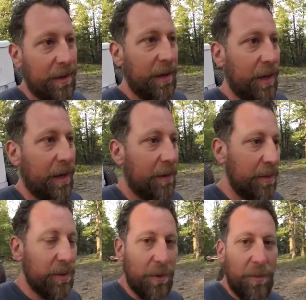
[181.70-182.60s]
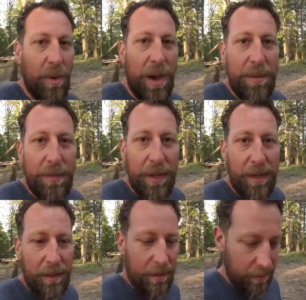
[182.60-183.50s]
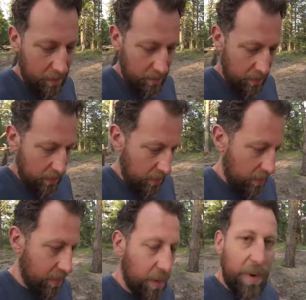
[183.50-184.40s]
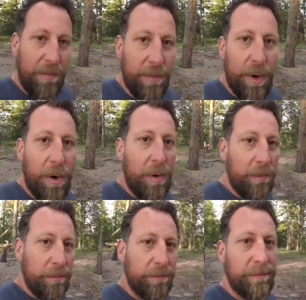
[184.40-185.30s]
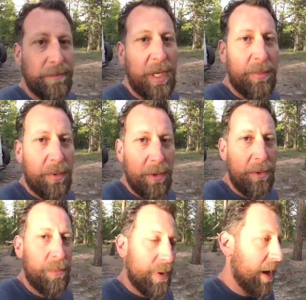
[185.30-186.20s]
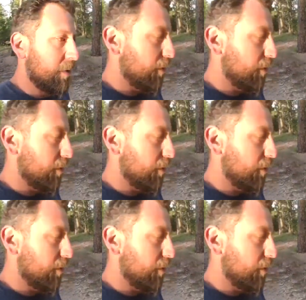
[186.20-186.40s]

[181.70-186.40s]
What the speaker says: We drove quite a bit away from home, up a road, back a